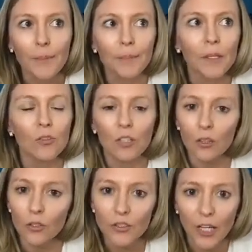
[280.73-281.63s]
using a little
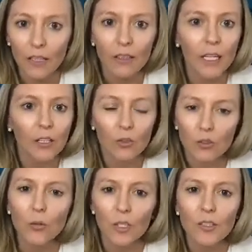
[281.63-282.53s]
saline. So it's
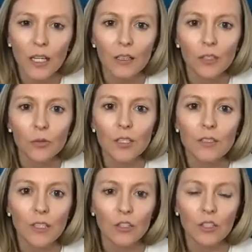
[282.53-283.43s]
doing a saline rinse
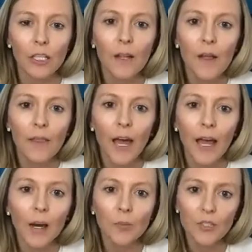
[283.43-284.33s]
essentially. That
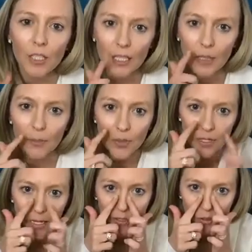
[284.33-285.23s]
helps to keep the
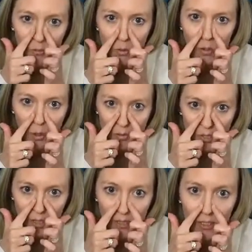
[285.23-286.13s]
nasal mucosa
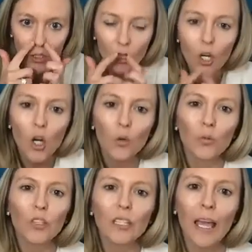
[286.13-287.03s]
here
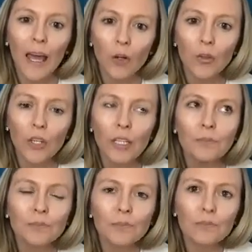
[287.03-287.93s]
really healthy,
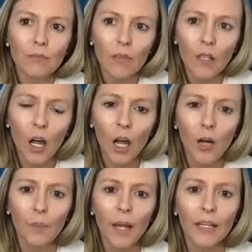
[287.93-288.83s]

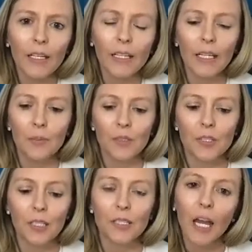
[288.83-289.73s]
and it keeps the
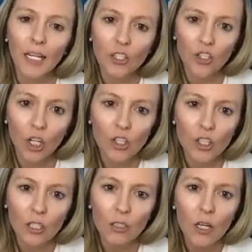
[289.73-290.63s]
tight
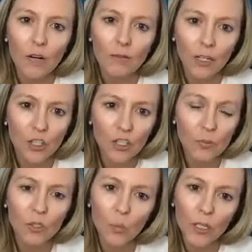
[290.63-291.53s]
junction function
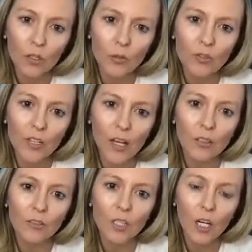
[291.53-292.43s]
between those cells